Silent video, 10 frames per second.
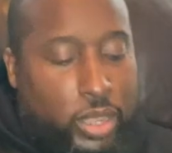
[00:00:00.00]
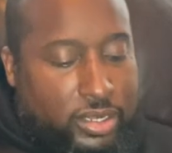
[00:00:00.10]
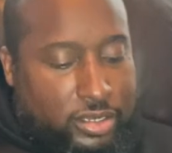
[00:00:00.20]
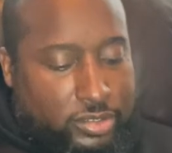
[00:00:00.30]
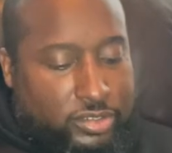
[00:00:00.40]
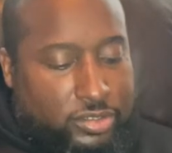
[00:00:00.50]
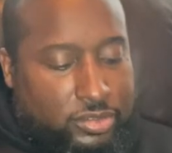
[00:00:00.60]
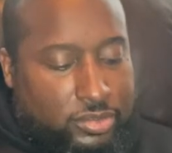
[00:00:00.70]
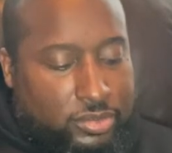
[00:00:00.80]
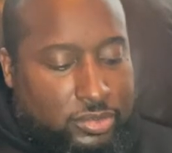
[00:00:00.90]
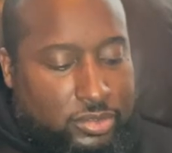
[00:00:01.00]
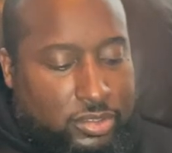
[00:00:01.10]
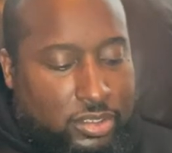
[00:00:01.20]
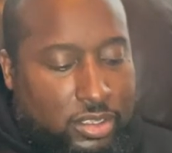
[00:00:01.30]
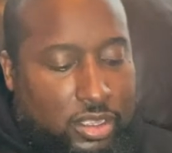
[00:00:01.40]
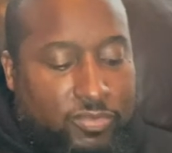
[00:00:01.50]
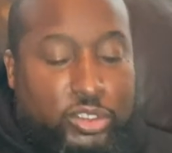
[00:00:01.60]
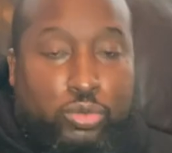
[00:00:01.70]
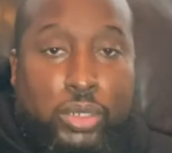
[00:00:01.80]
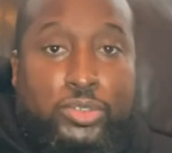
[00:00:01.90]
witness
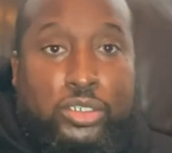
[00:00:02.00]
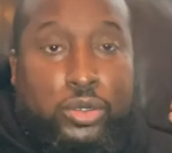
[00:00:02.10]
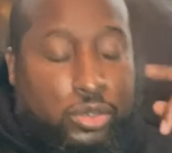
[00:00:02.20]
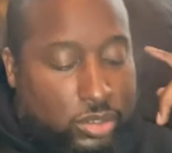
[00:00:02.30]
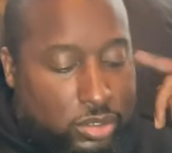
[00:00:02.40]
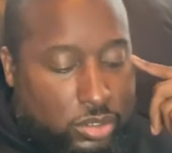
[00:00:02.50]
of scripture,